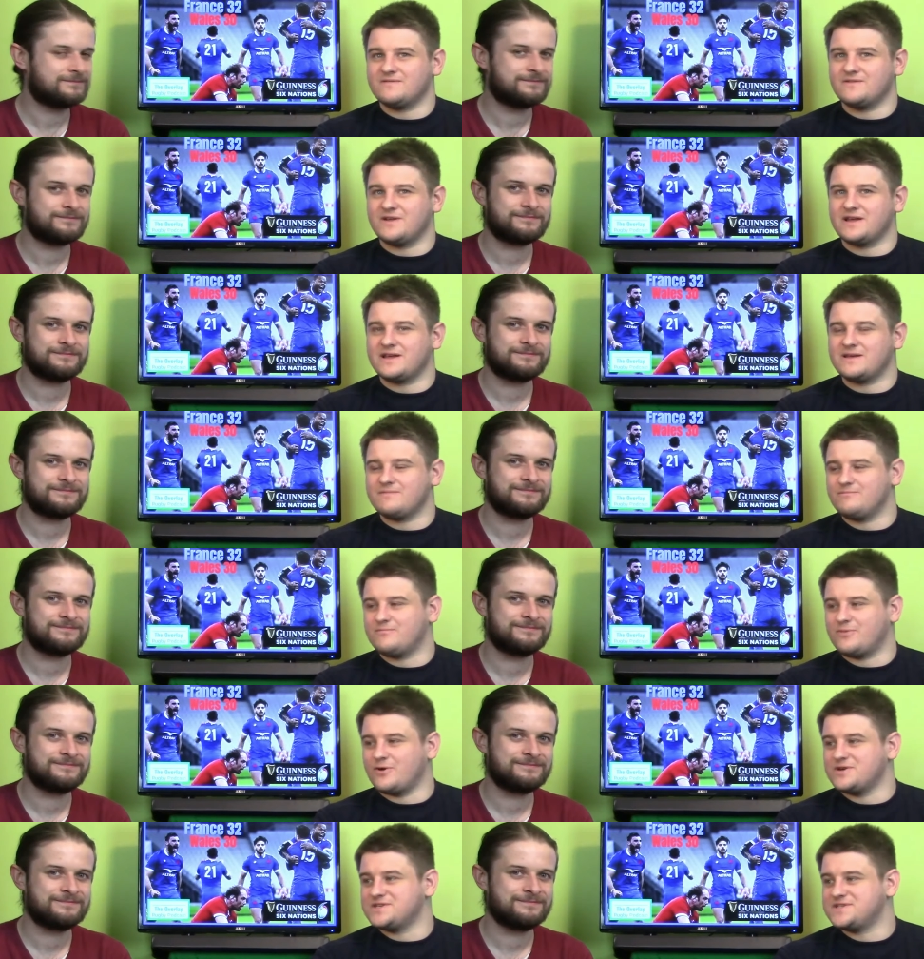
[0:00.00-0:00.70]
Speaker 1: of like
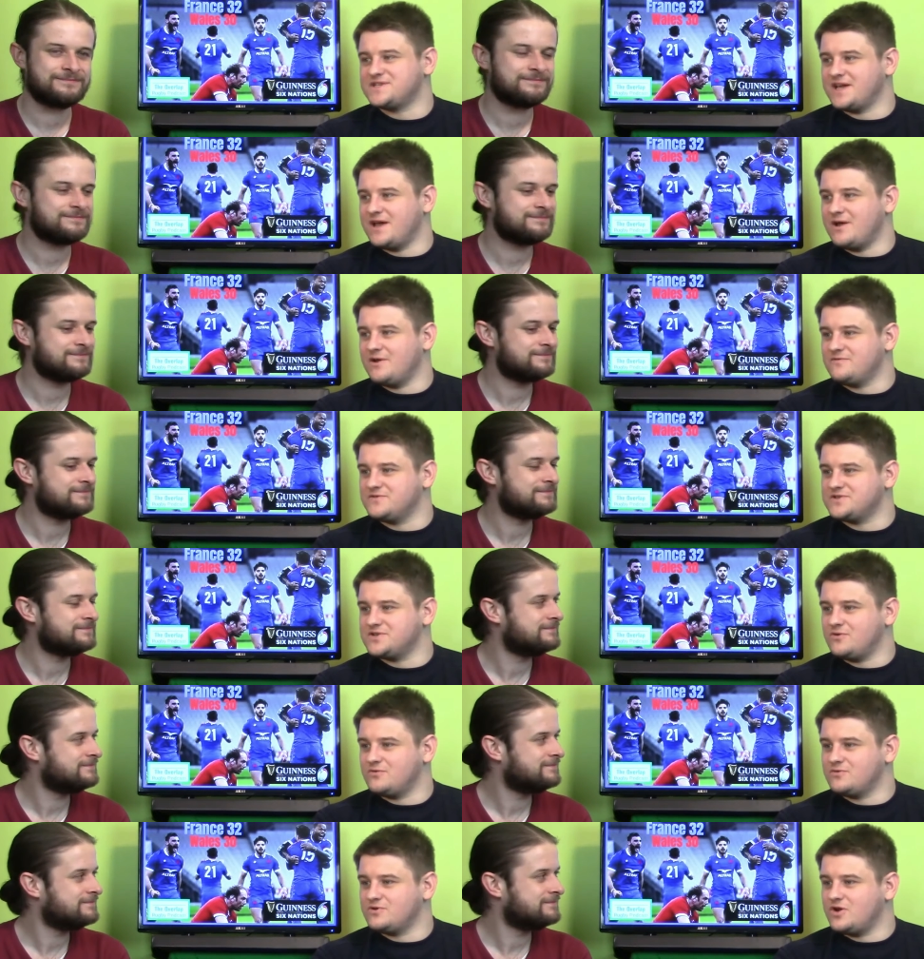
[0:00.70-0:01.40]
bursting out of
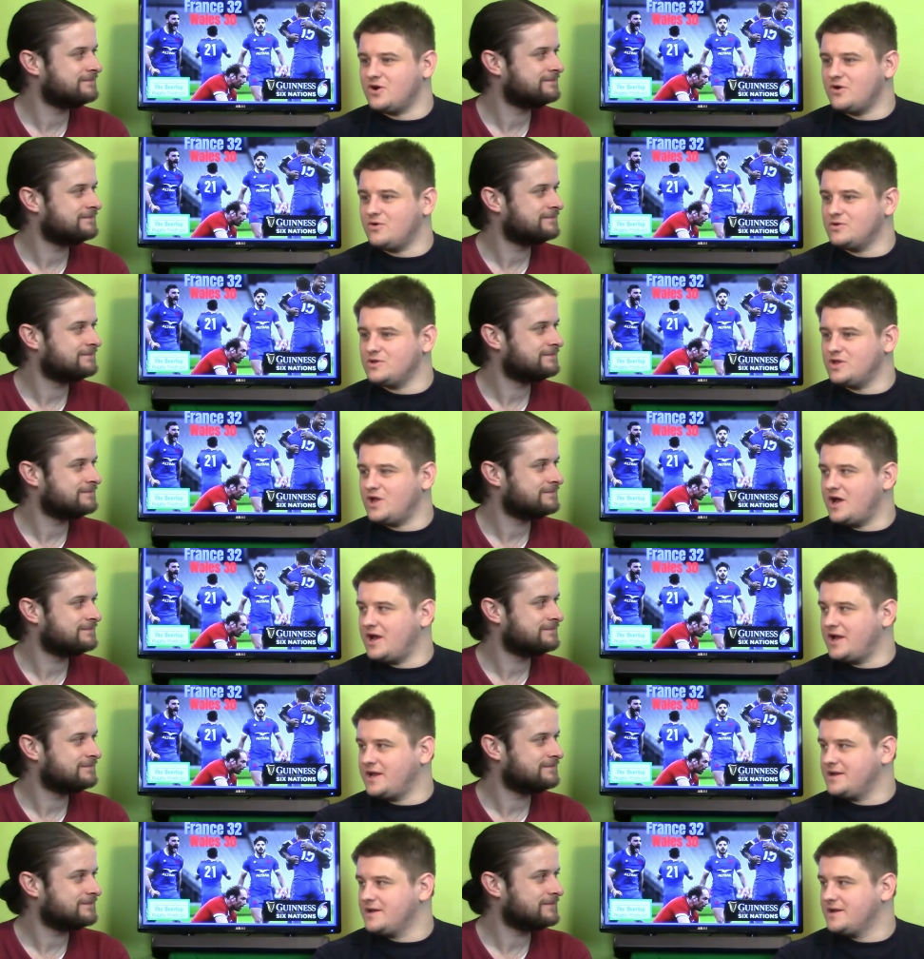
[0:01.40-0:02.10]
his own goal
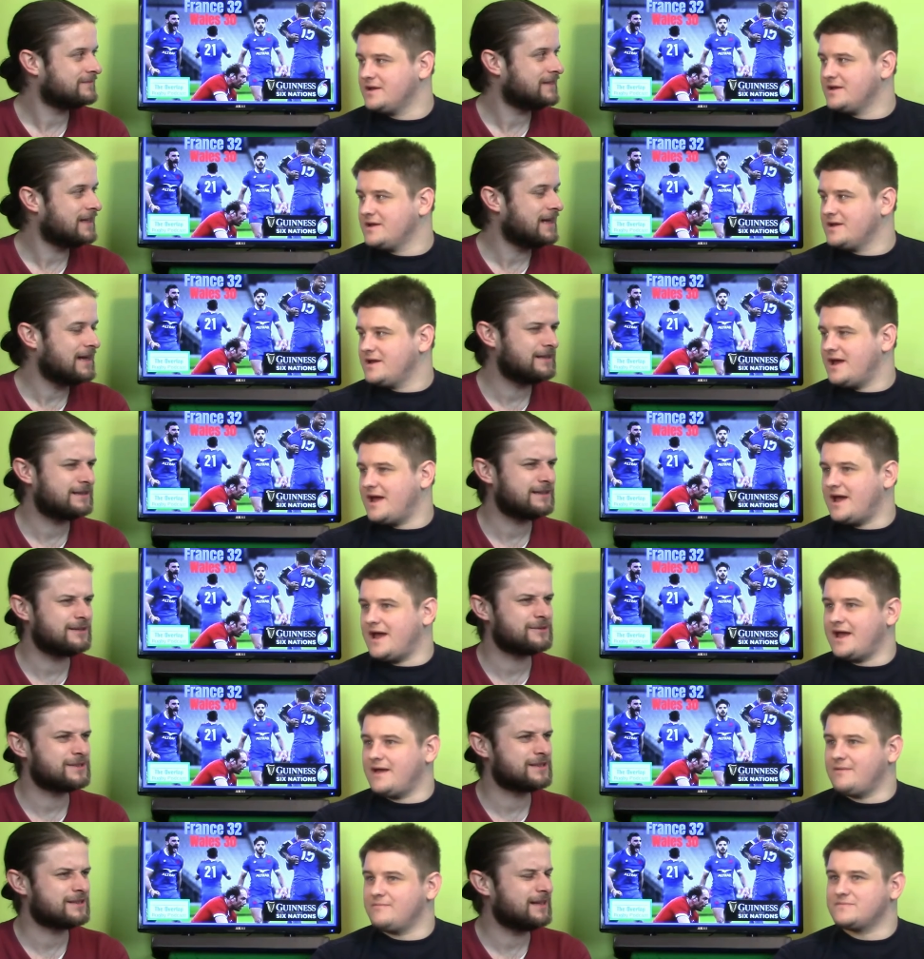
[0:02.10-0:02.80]
line.
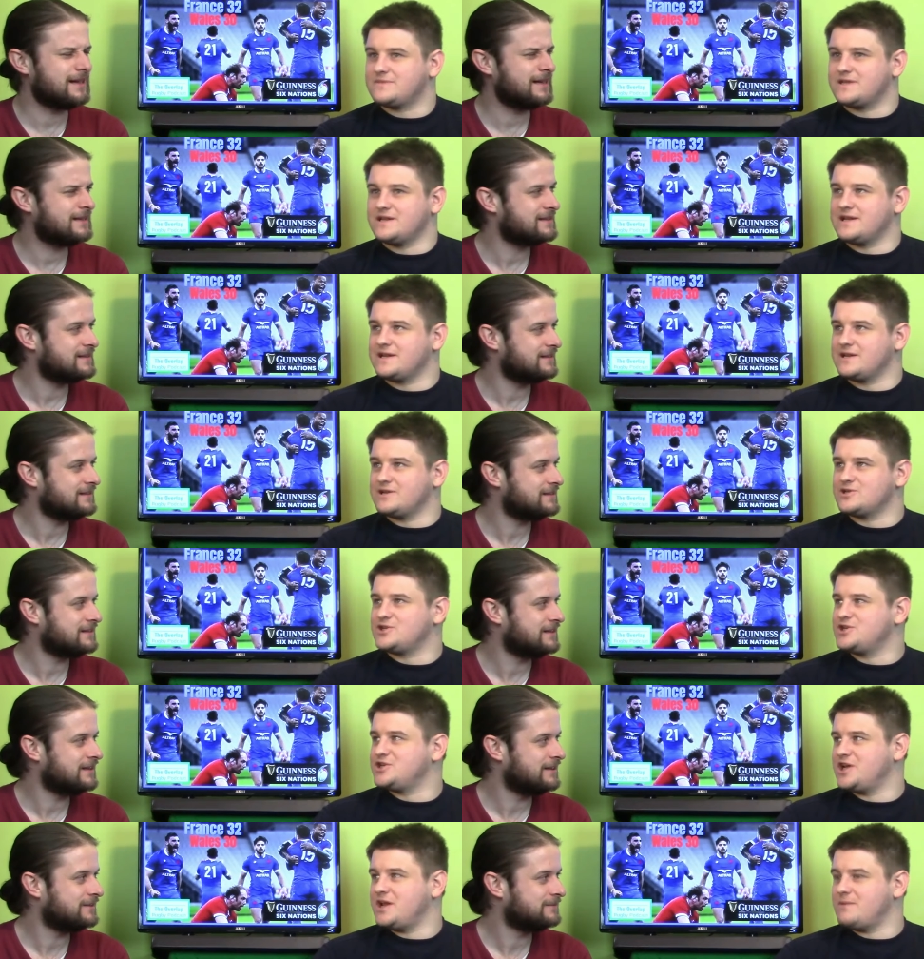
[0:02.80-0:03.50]
Yeah, um, the little
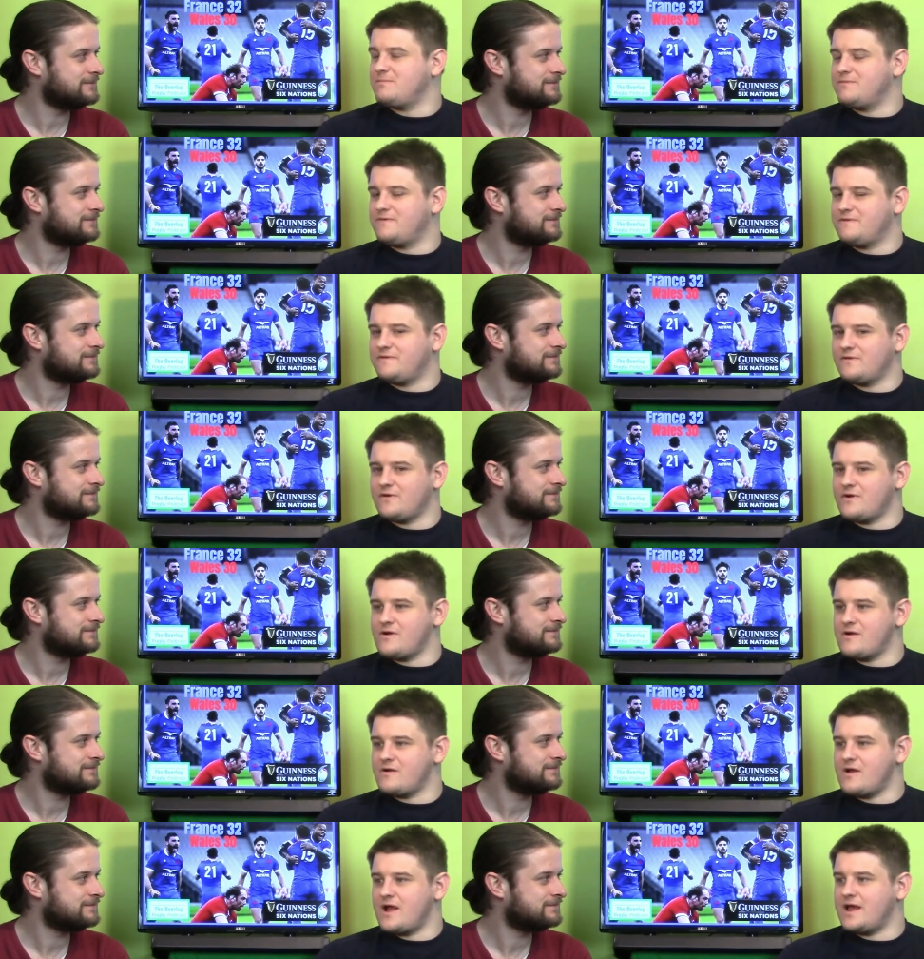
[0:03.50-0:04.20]
chip
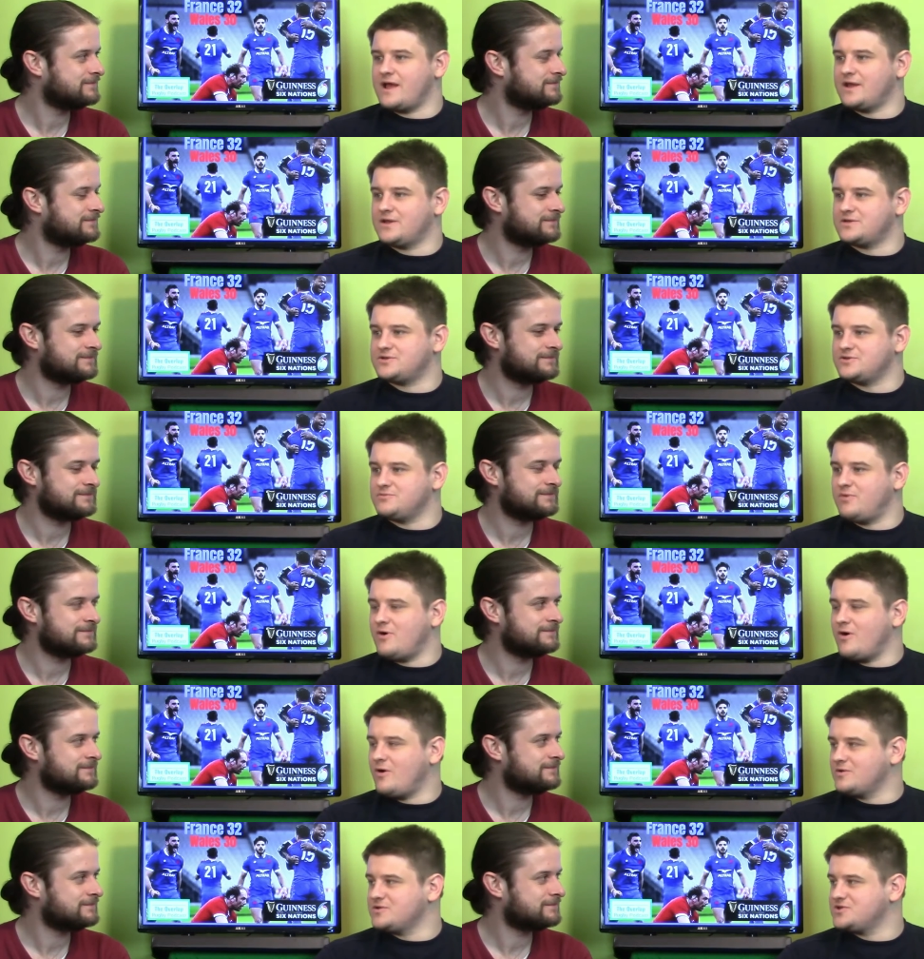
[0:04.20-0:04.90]
for uh,
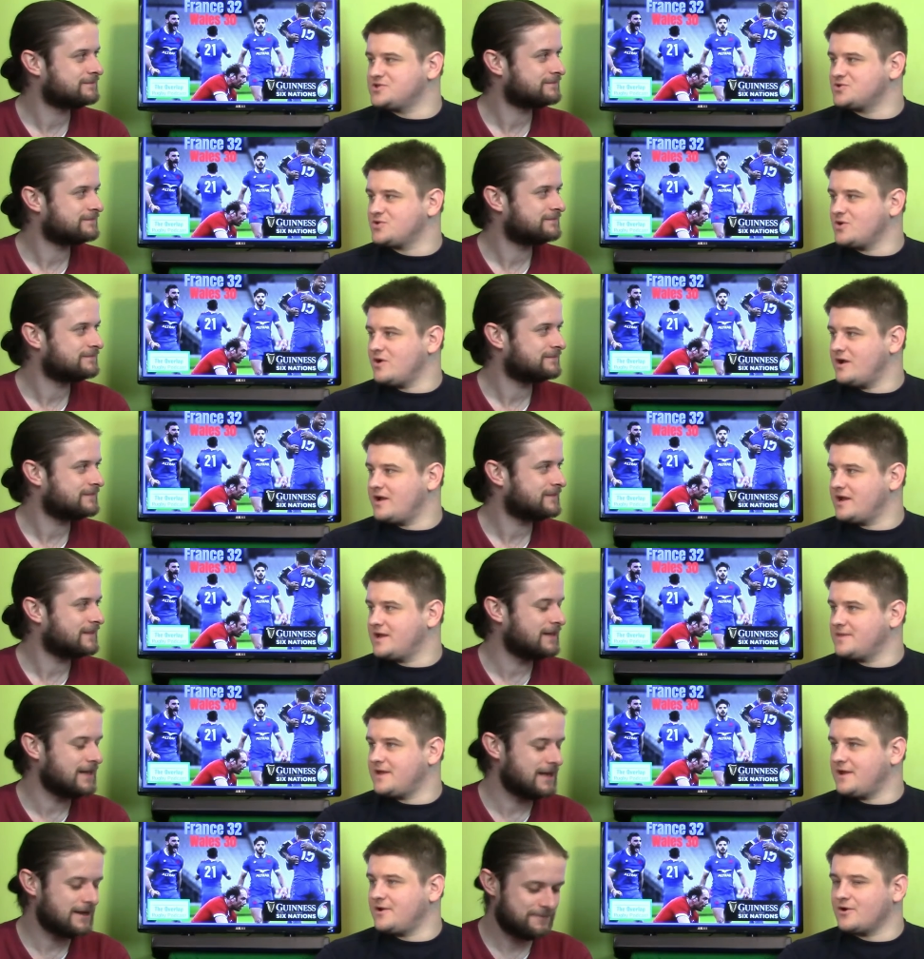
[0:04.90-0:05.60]
Dupont's try
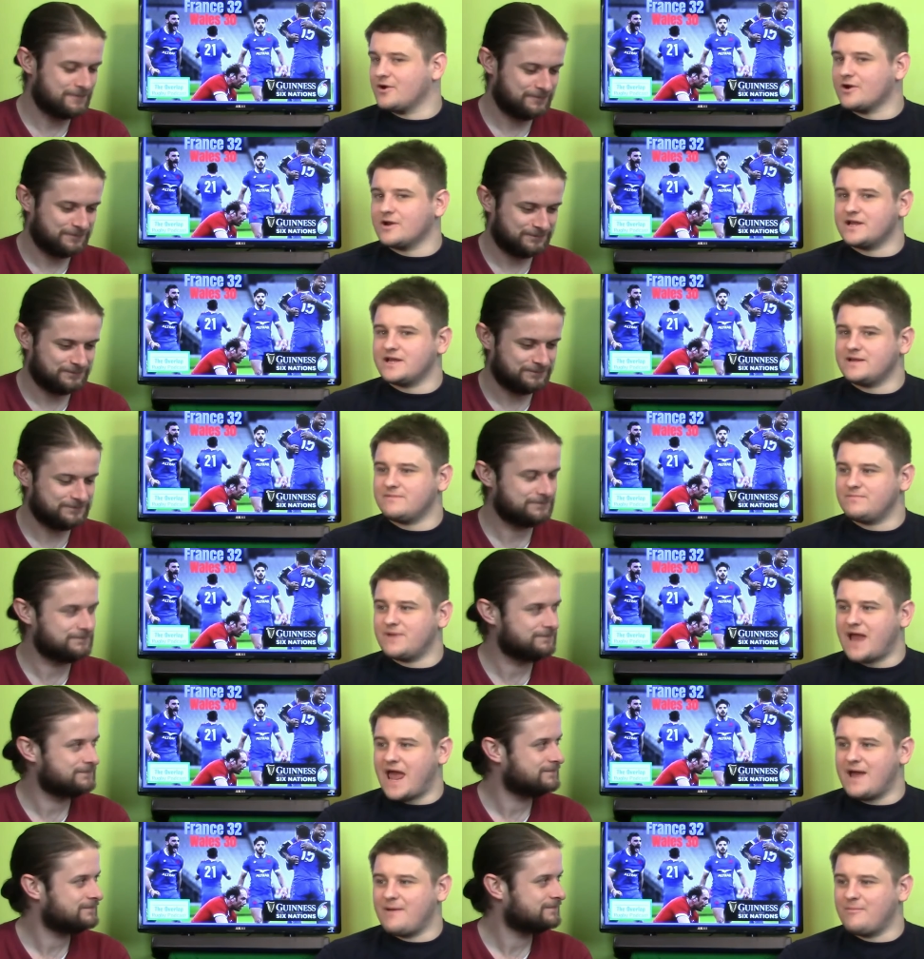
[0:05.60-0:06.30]
in yeah. that early
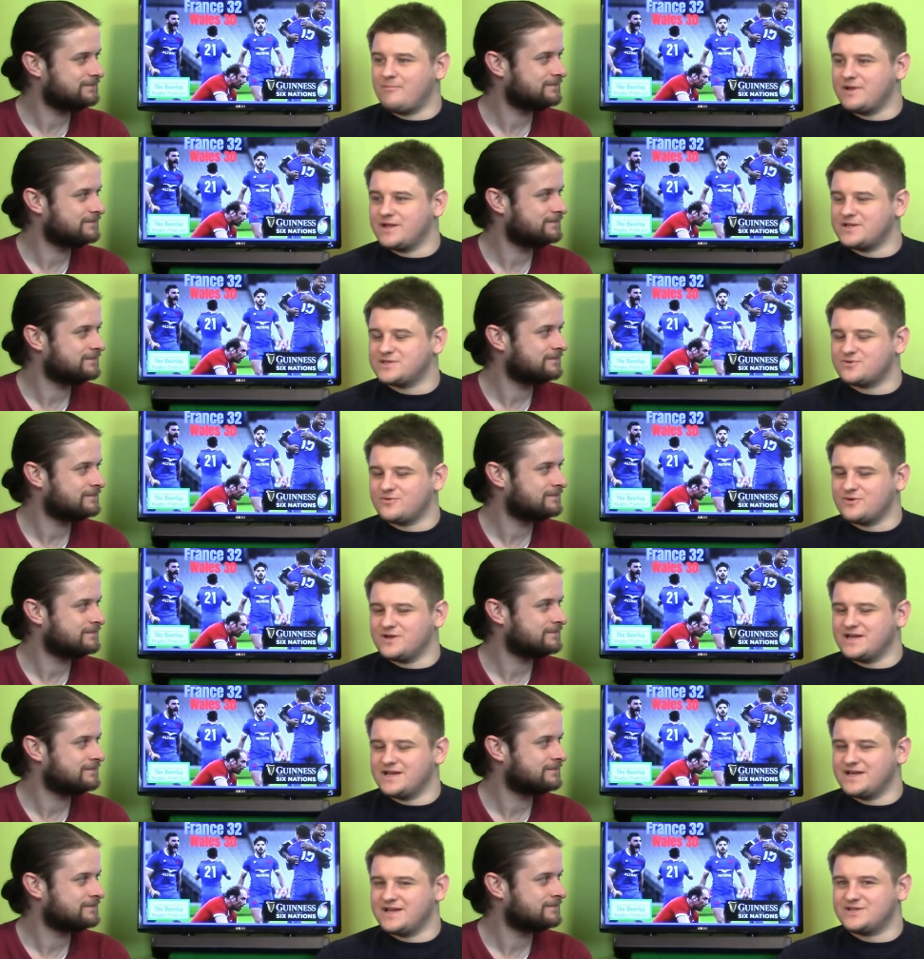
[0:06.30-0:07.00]
uh,
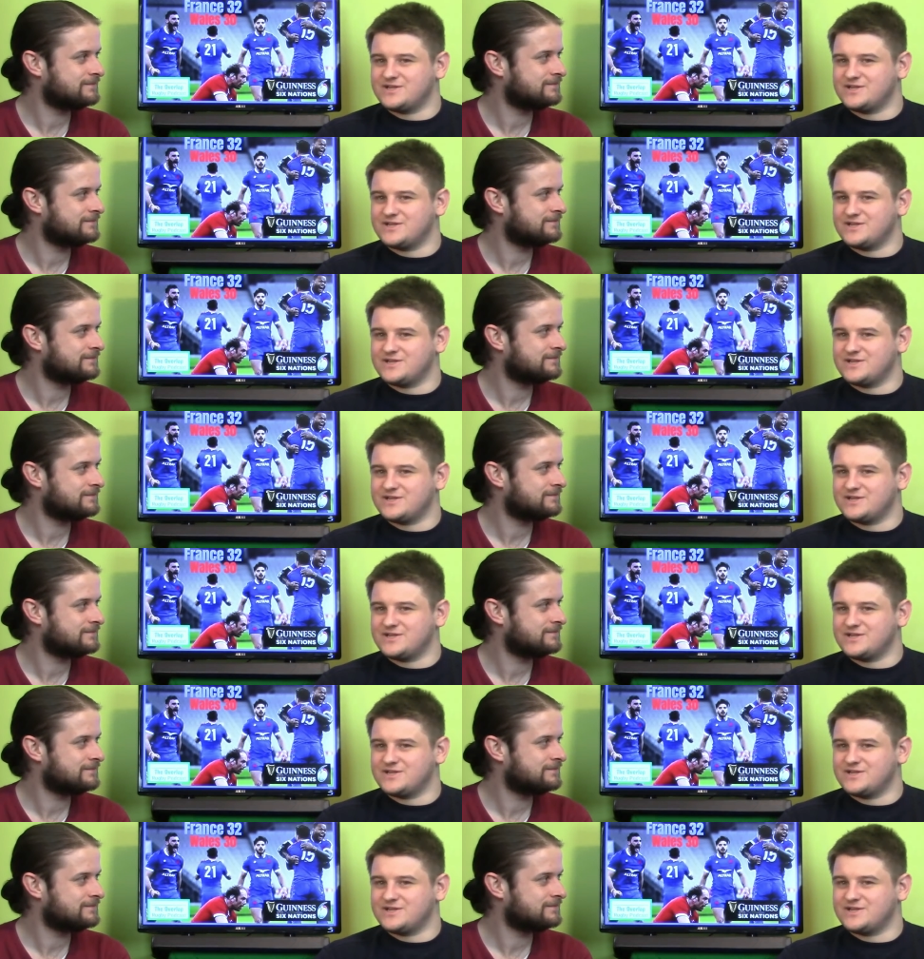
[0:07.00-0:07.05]
blitzkrieg